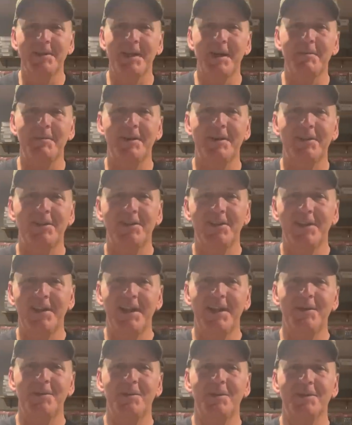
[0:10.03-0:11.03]
time out of your
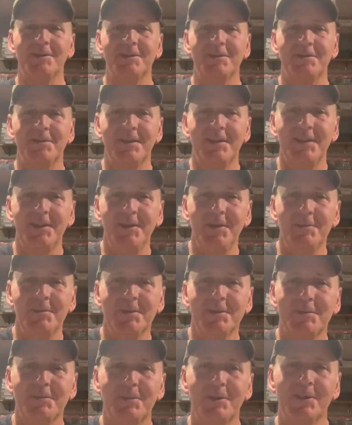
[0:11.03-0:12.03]
day to watch the video.
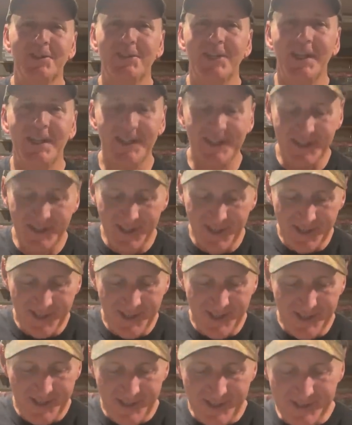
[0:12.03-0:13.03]
Much appreciated.
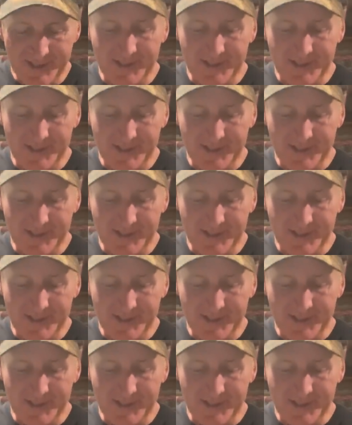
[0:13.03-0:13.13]
And